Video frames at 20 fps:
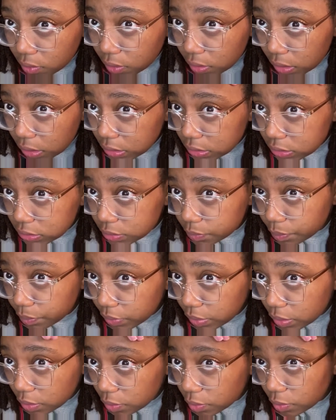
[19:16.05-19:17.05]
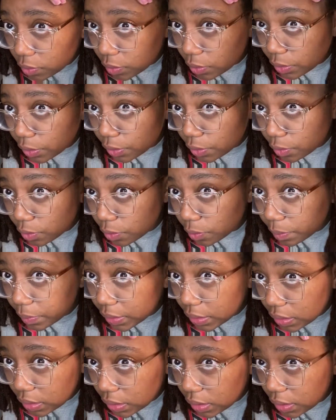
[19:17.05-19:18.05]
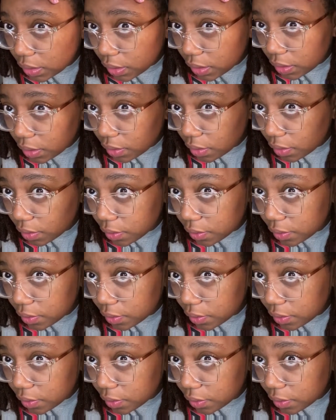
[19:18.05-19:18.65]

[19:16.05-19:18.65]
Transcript: is just put a little bit there.